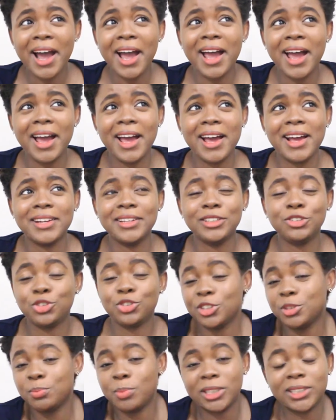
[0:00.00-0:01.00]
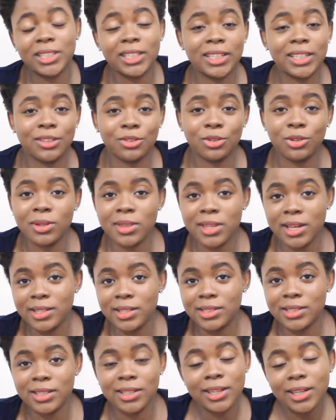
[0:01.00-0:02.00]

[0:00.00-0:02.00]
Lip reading: and just better than others.